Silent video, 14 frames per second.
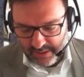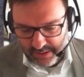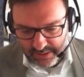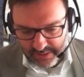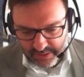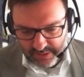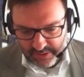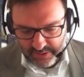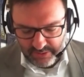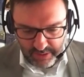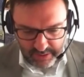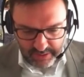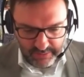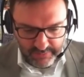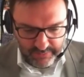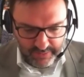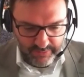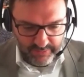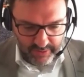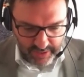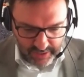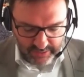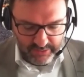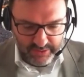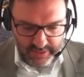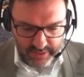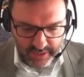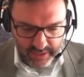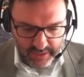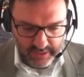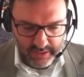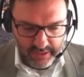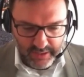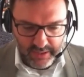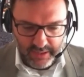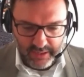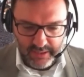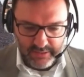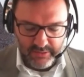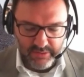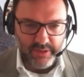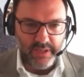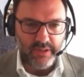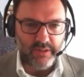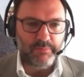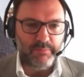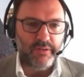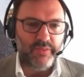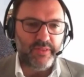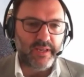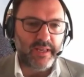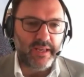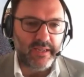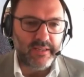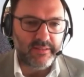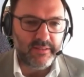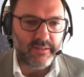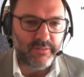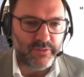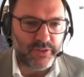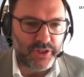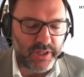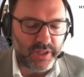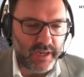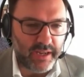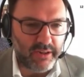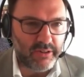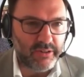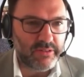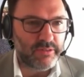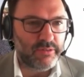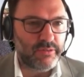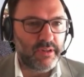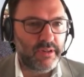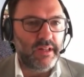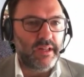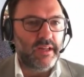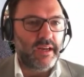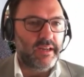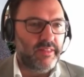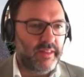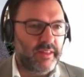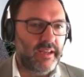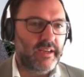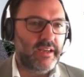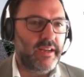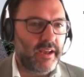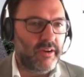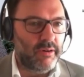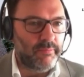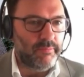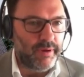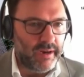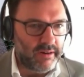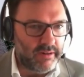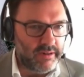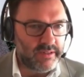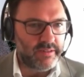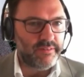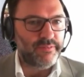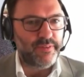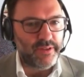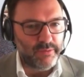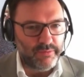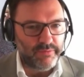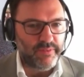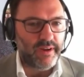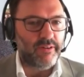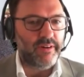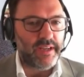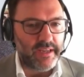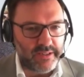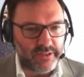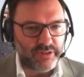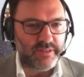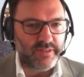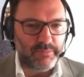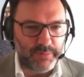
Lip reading: instructive and very interesting to hear about the case of Chile, and also I think in a comparative view, very interesting